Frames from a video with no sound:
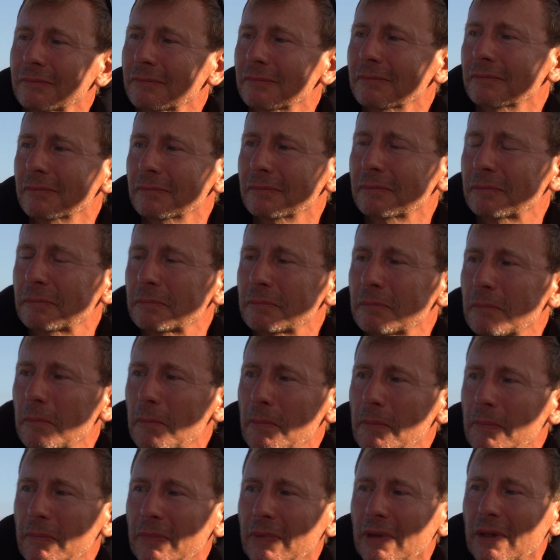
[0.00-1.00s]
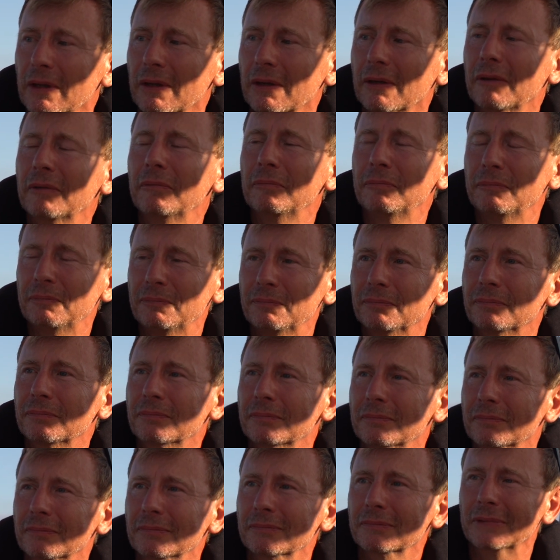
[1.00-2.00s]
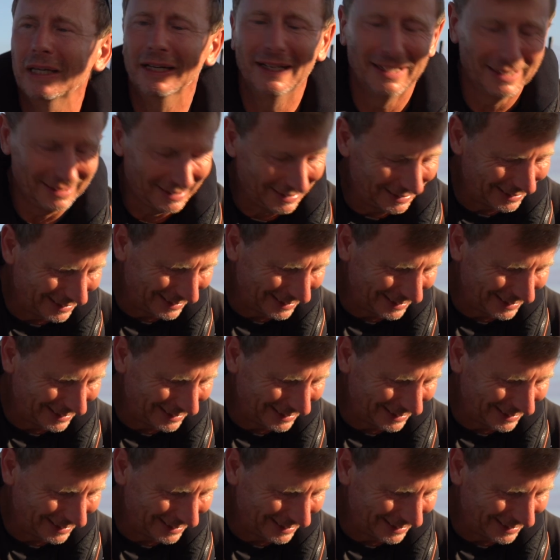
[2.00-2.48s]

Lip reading: we know what you feel, and I will cry with you.